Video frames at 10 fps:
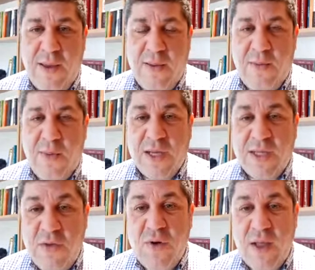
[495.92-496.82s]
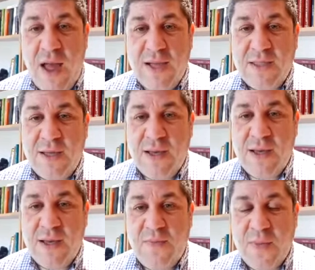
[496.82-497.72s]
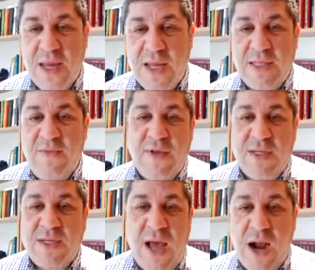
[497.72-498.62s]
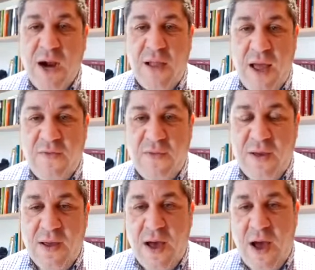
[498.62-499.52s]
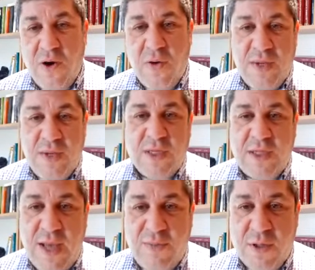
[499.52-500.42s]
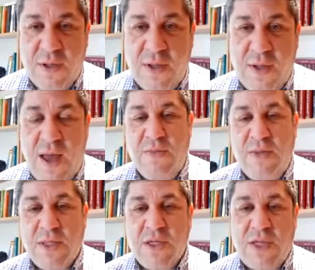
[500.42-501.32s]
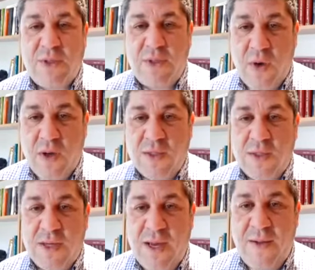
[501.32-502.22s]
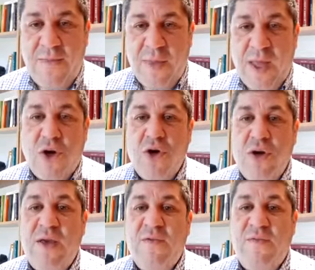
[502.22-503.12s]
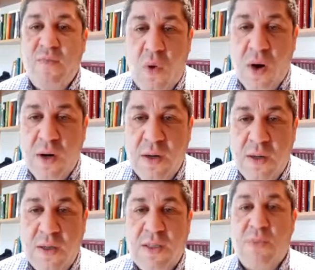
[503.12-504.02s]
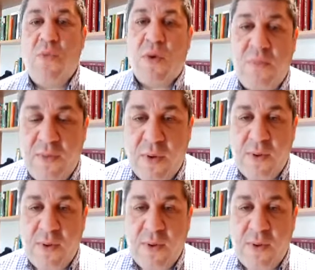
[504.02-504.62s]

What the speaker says: because he realized he's lived his entire life under a misconception. And the misconception was that he couldn't give more to more people.